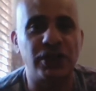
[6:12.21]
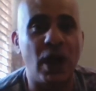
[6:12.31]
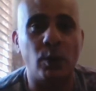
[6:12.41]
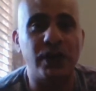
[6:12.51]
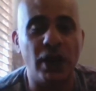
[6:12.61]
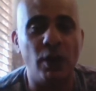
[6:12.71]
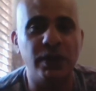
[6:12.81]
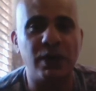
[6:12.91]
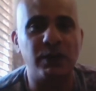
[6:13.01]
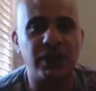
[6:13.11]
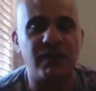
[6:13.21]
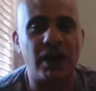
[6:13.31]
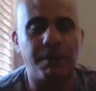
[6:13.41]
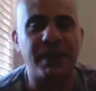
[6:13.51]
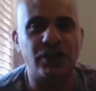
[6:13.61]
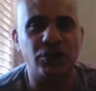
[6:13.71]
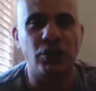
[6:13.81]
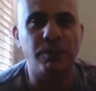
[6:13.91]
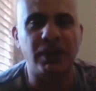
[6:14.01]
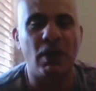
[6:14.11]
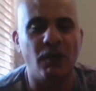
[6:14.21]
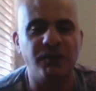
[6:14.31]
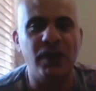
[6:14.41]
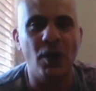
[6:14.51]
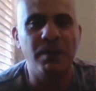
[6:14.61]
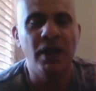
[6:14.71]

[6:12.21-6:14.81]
Now, we know they were developing a Supergirl film.